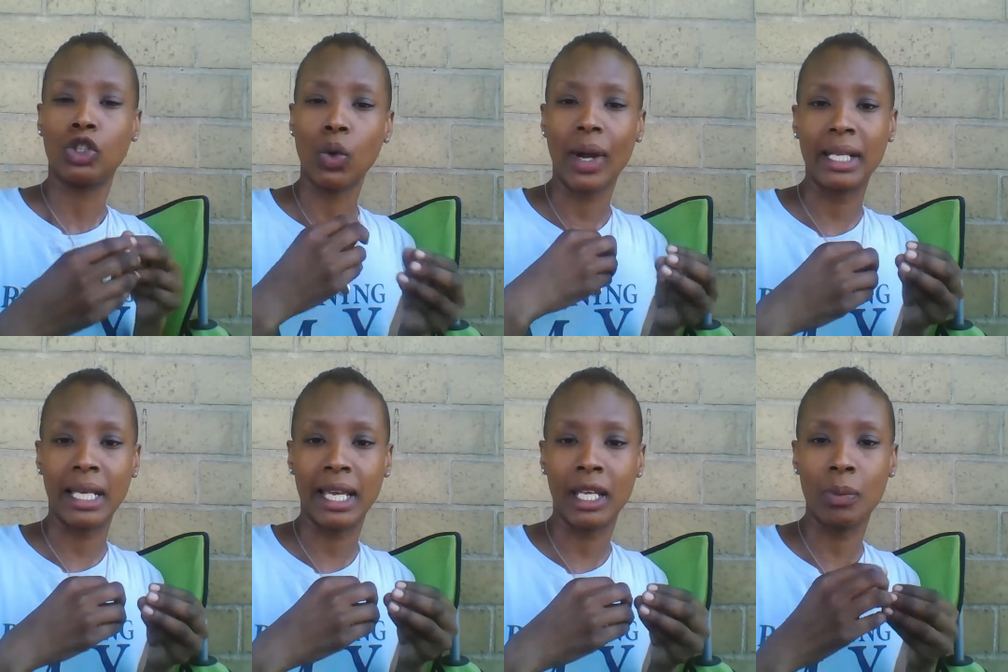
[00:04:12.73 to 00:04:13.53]
join
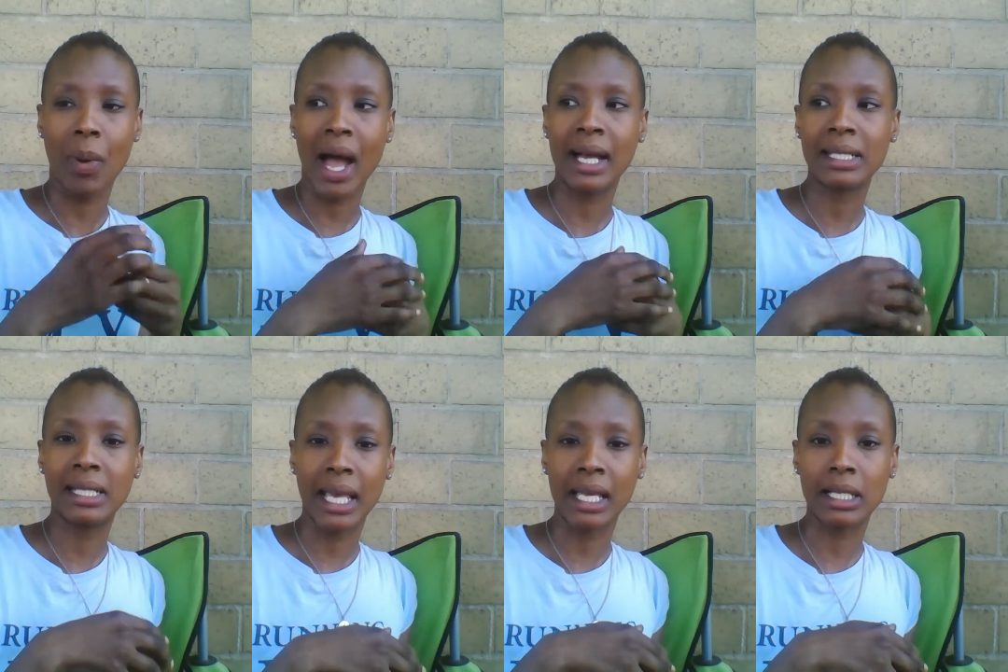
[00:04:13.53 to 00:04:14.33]
in by
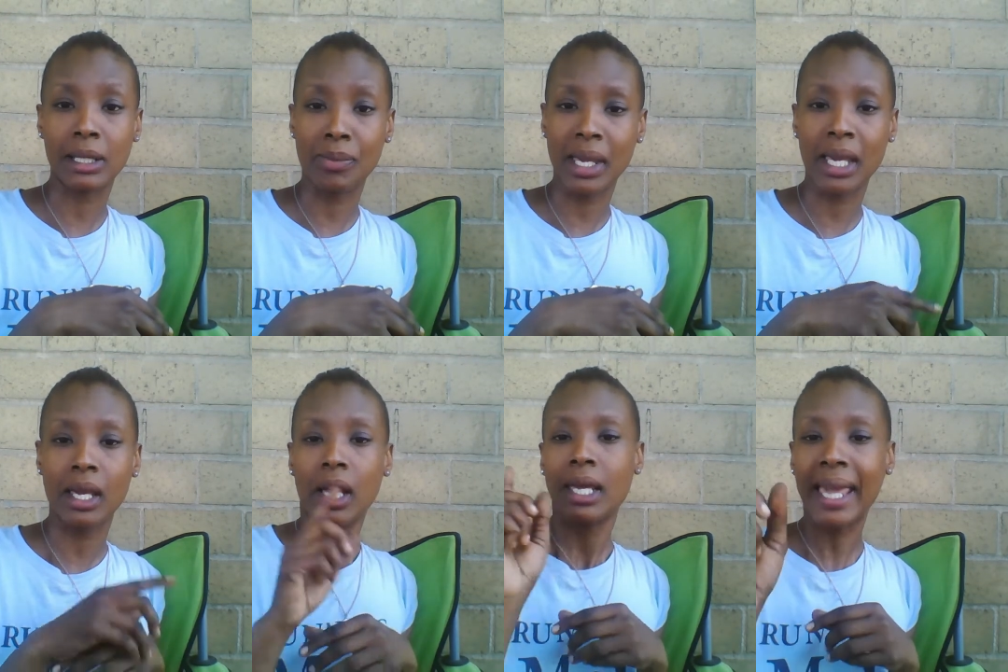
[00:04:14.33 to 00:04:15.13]
saying to me,